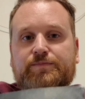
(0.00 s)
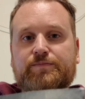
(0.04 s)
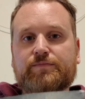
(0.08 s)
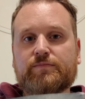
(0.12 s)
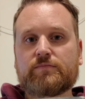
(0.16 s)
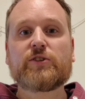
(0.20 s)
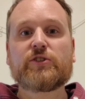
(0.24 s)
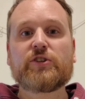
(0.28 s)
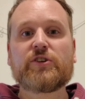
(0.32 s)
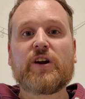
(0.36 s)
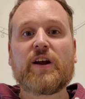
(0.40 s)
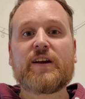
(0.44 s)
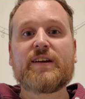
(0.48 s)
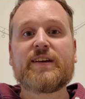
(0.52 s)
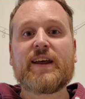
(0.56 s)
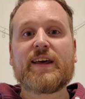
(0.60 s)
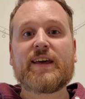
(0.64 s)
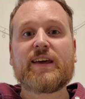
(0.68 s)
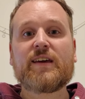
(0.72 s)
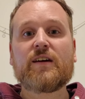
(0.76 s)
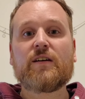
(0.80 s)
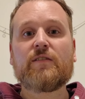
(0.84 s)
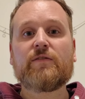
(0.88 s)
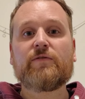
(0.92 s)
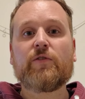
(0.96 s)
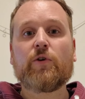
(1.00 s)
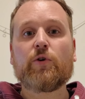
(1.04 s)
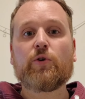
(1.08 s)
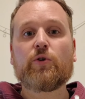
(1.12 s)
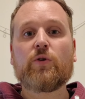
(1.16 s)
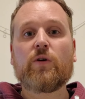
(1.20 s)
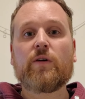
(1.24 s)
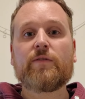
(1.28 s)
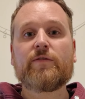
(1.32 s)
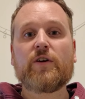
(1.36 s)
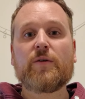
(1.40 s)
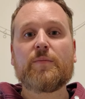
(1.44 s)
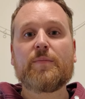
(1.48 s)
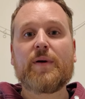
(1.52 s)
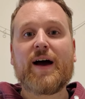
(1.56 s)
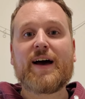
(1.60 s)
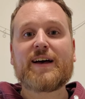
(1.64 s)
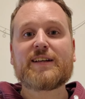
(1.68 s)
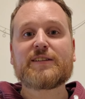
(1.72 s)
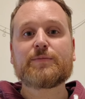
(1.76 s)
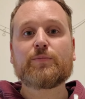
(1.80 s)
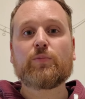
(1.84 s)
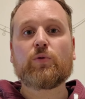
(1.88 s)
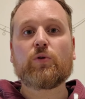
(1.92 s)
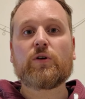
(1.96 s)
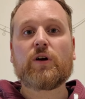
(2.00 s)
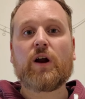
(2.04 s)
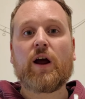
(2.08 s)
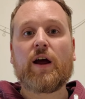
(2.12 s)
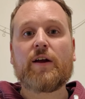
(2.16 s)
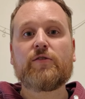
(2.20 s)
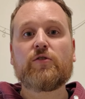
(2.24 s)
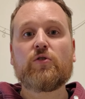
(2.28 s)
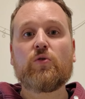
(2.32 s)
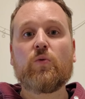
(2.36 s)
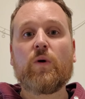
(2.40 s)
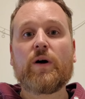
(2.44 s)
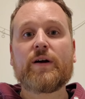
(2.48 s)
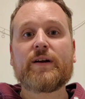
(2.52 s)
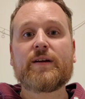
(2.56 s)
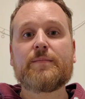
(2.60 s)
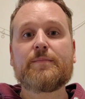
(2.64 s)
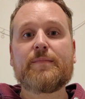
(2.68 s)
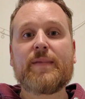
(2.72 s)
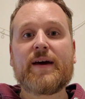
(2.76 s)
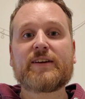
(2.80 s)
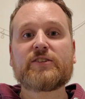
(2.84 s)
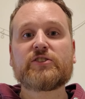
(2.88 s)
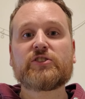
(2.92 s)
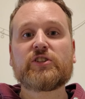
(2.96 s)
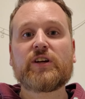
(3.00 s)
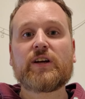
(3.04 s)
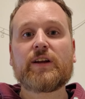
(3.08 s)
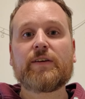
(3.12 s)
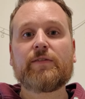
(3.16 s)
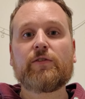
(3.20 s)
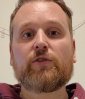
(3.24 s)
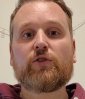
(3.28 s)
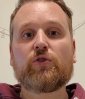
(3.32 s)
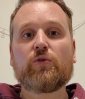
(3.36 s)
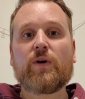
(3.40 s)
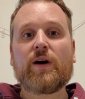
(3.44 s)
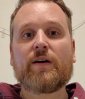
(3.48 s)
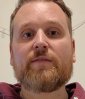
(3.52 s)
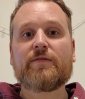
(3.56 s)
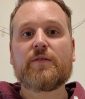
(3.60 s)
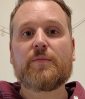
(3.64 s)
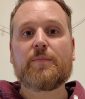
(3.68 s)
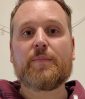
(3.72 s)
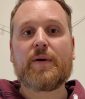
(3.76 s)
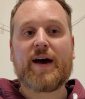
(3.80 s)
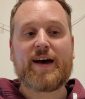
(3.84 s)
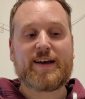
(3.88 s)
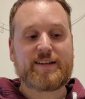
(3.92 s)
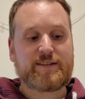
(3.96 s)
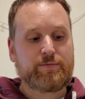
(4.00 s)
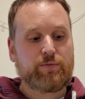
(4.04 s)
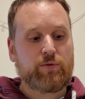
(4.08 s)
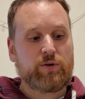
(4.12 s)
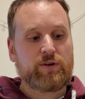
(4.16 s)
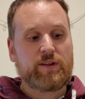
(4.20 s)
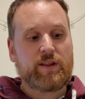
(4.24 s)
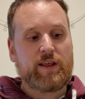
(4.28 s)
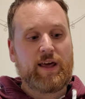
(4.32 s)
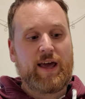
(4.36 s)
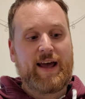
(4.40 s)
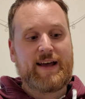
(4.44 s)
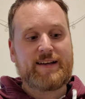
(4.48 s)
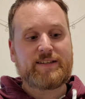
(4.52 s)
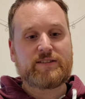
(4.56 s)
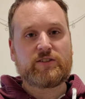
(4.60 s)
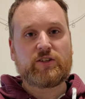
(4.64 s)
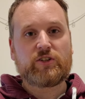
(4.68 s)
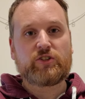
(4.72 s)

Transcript: Once you're done taking a photo of your passport, I do want to mention, if you do have the passport that has